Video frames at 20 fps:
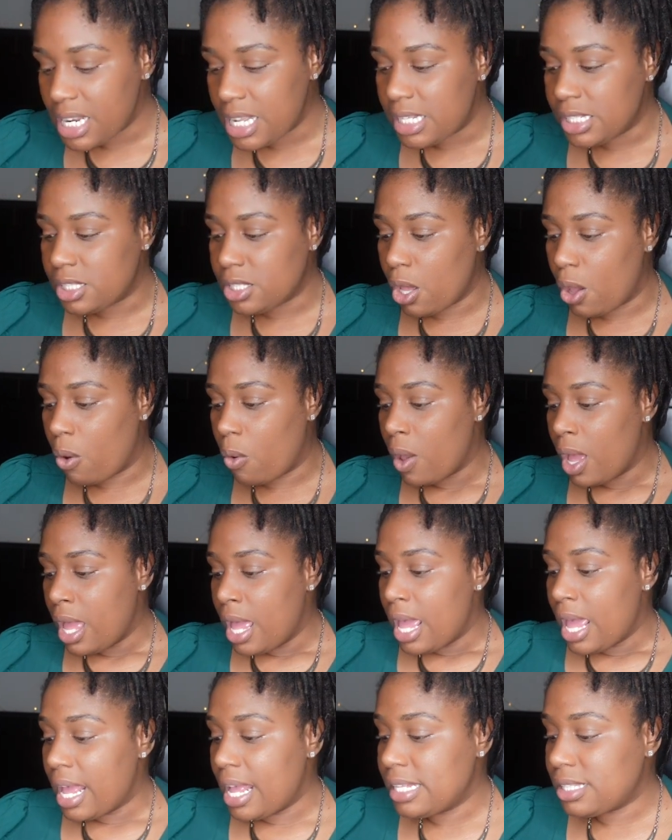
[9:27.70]
So
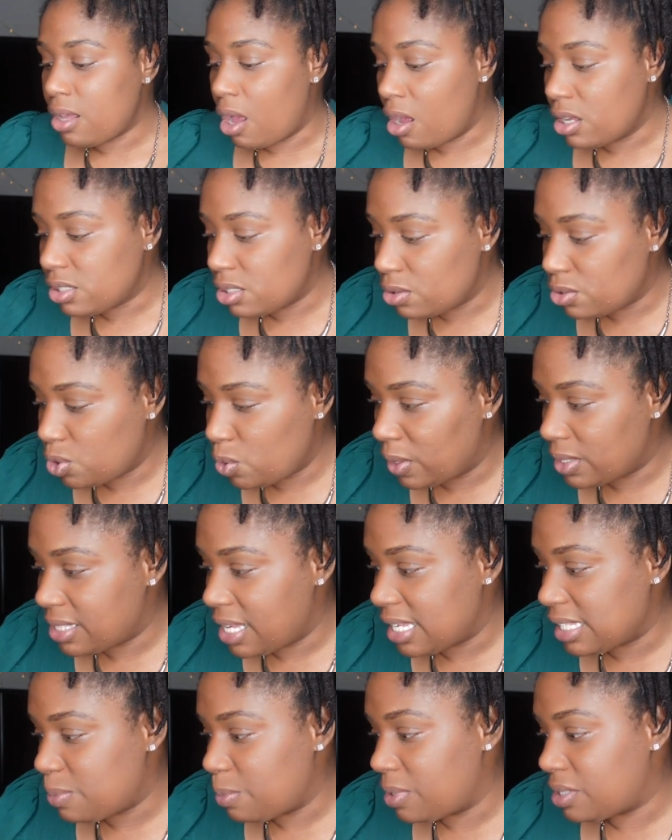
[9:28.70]
it's also to a
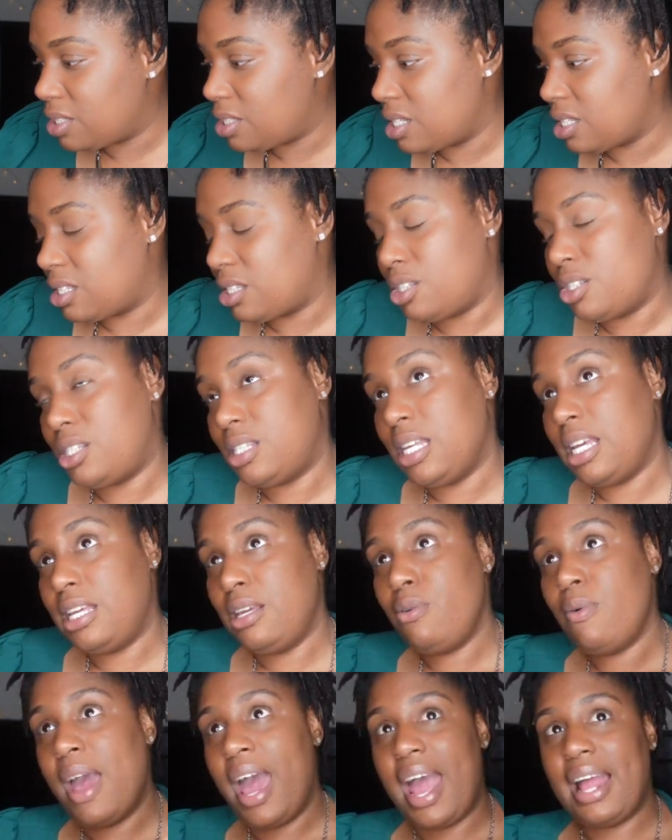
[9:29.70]
testament to
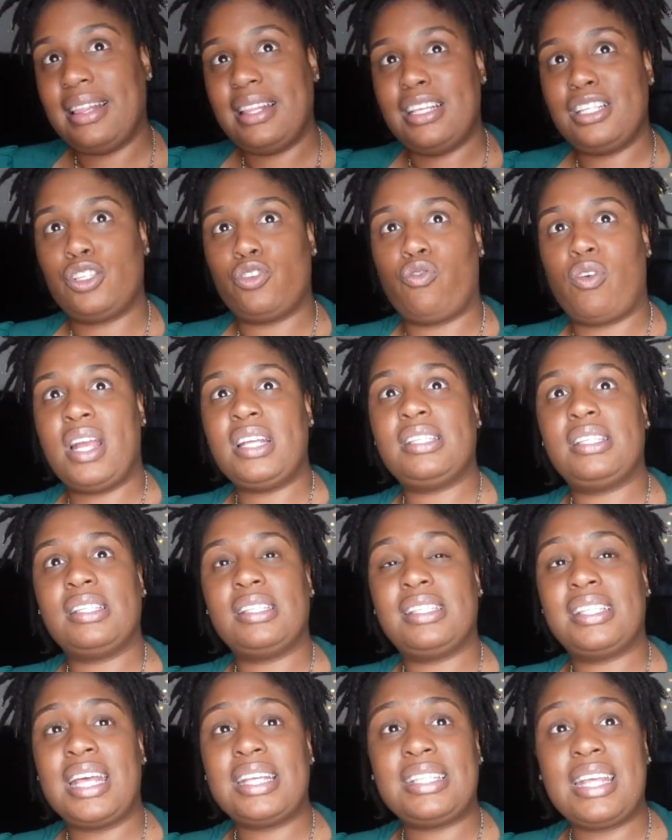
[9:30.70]
you had this great
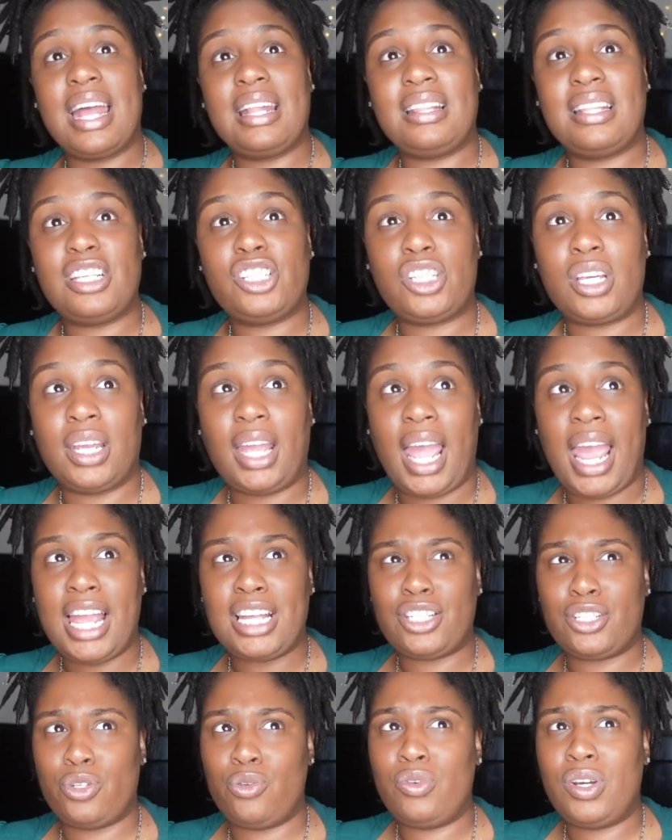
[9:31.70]
success at this young
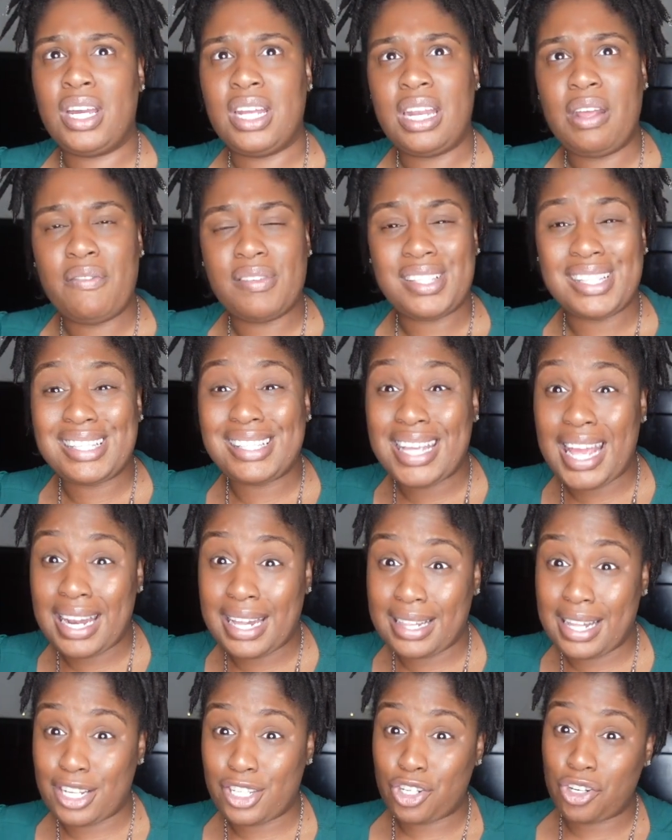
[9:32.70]
age. You couldn't even sustain
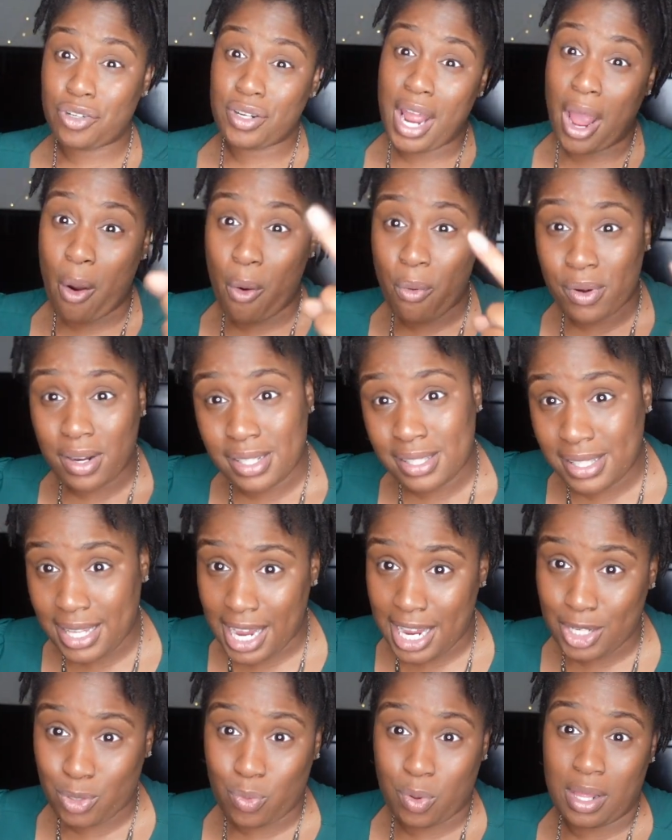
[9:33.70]
it, that you're now on a
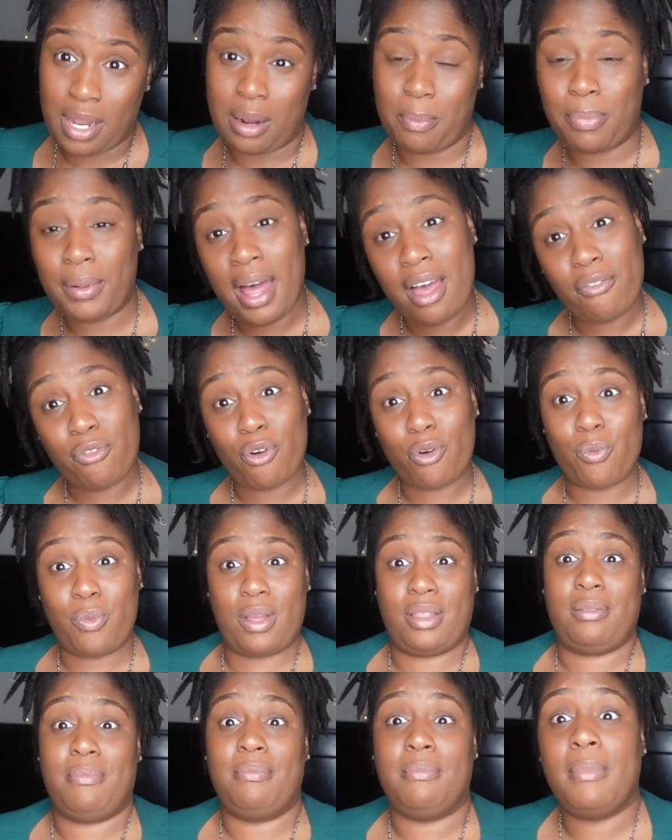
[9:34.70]
stage with, in a platform
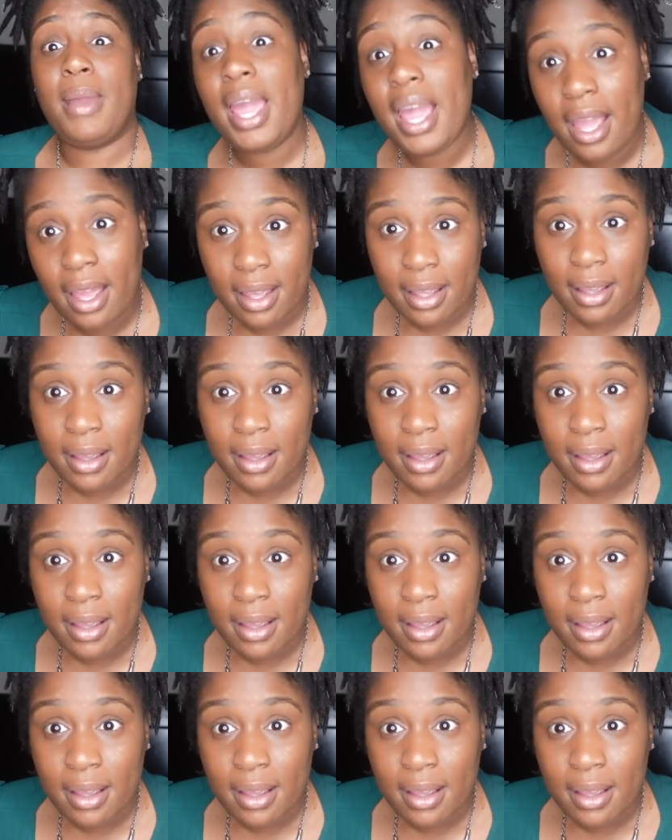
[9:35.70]
with me.